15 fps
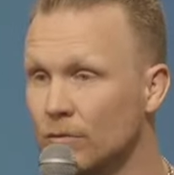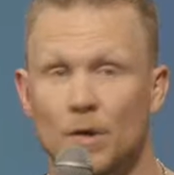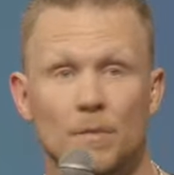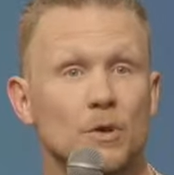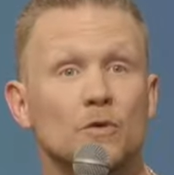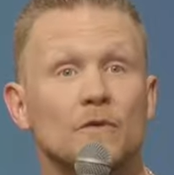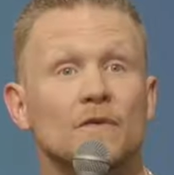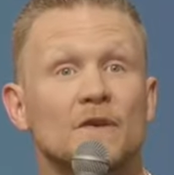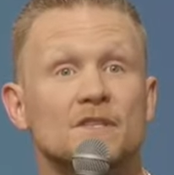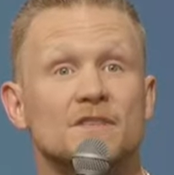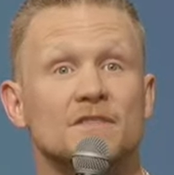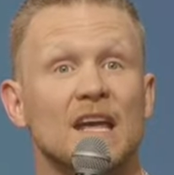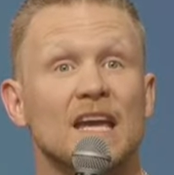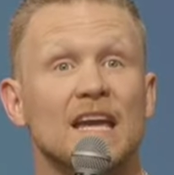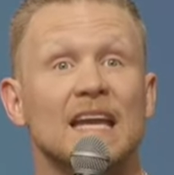Rebuke this
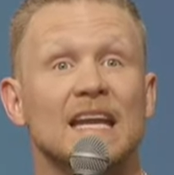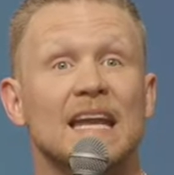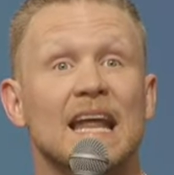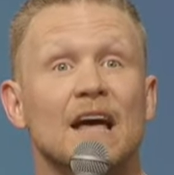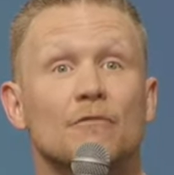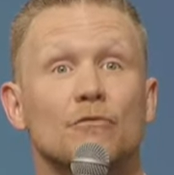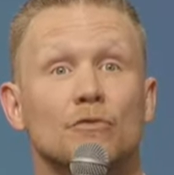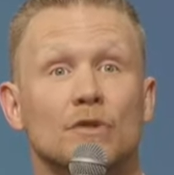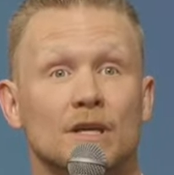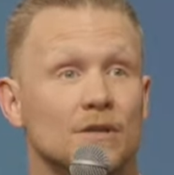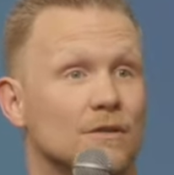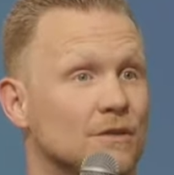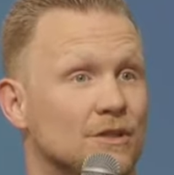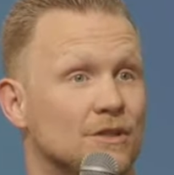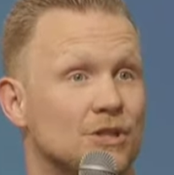stinking devil that